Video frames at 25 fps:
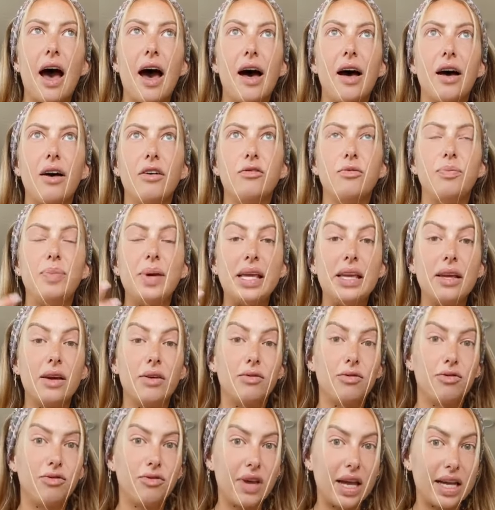of
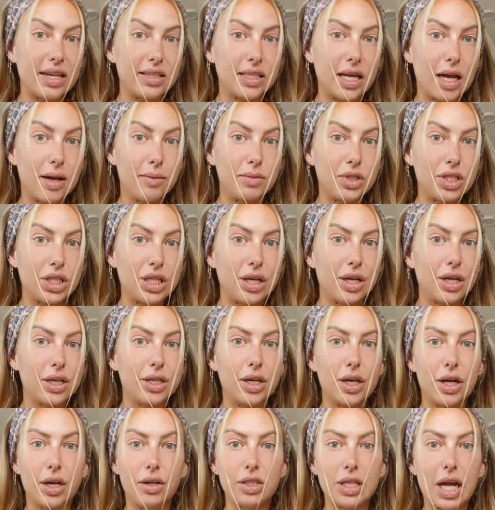being a victim to
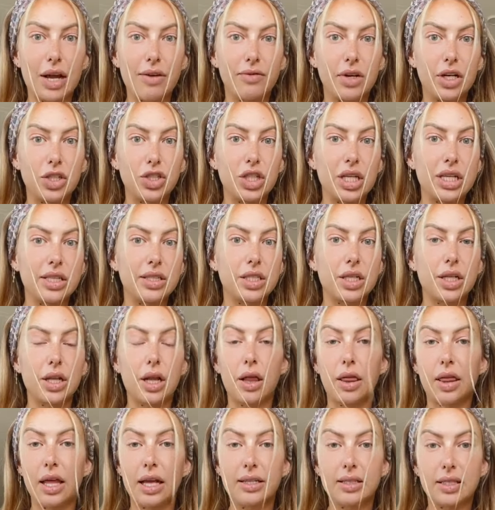your neurodivergence
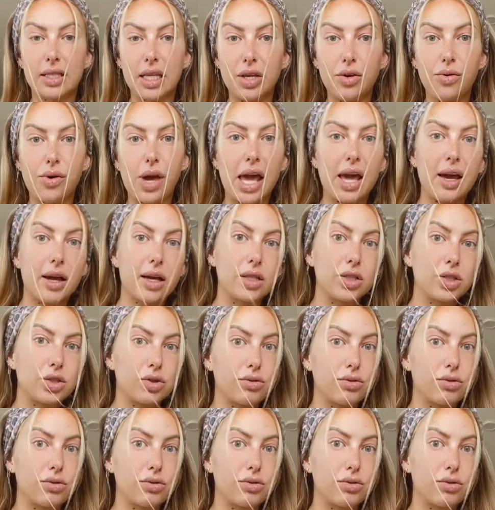or the things that you can't